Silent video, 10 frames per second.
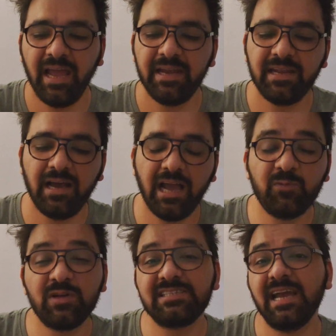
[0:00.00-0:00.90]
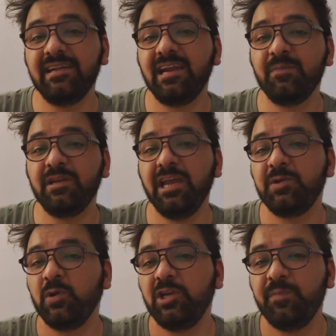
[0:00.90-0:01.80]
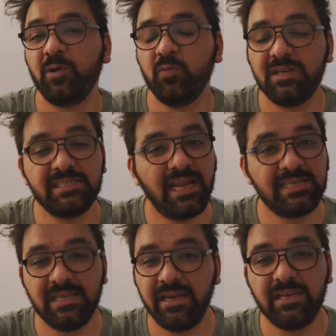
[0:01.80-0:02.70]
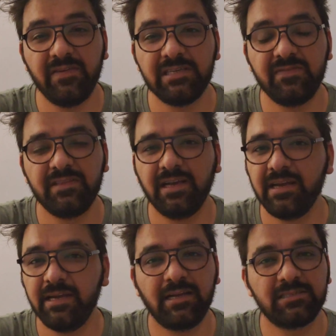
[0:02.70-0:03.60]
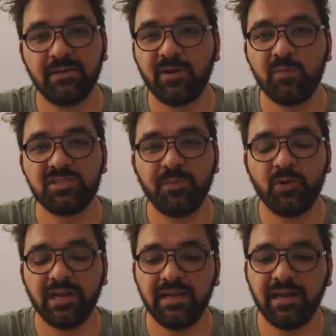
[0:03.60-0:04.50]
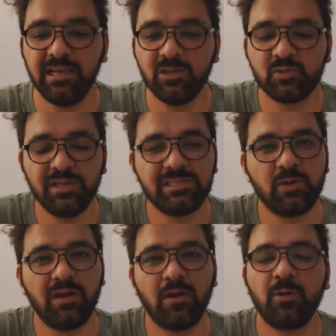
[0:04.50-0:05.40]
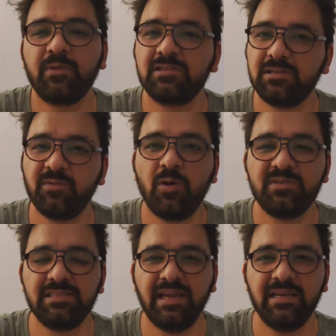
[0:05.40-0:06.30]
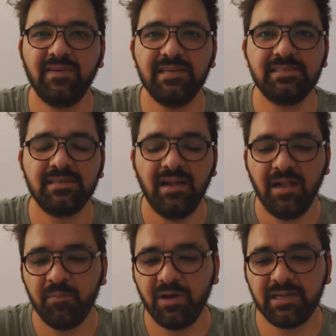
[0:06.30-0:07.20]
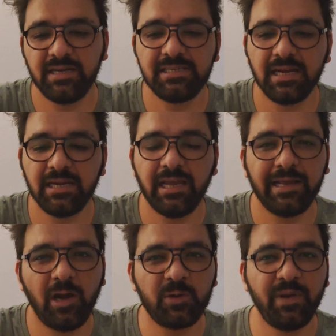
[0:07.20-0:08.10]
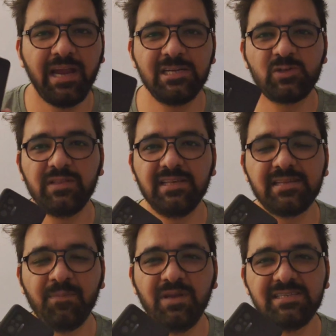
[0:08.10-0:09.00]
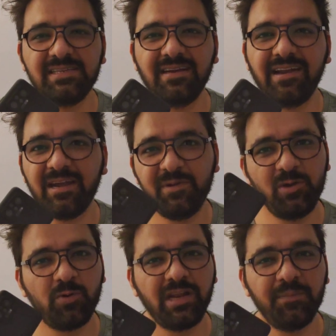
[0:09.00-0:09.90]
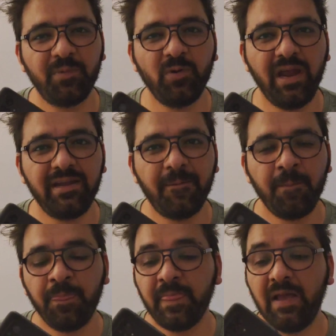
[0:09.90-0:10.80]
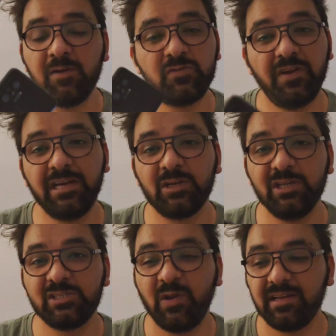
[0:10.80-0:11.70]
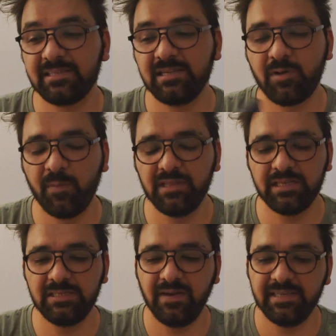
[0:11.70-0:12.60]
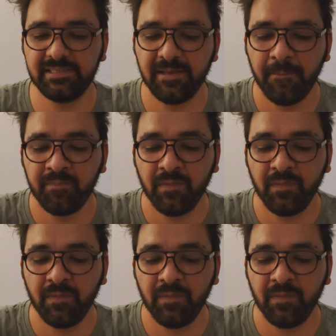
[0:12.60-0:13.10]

And I once had the Redmi K20 Pro, which is an excellent device with great custom ROM support, and I used to install a lot of custom ROMs in that device. But recently I got my hands on this amazing Redmi Note 10 Pro and I was waiting to install a custom ROM in this device.